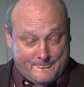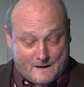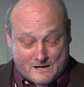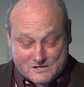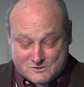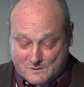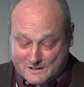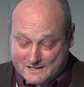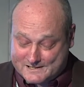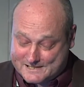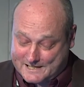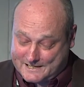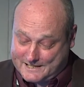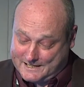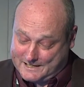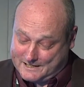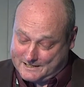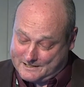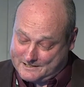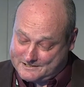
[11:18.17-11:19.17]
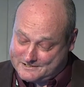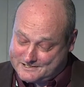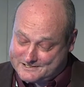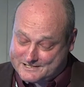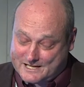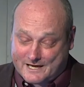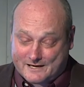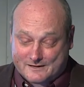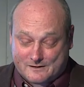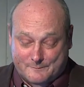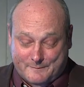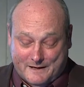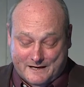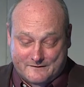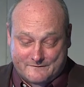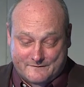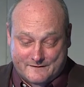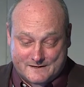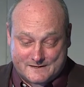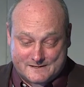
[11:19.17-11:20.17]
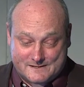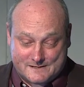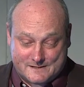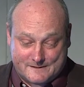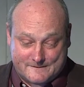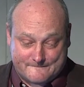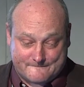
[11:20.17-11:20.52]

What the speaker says: as well as any societal benefits.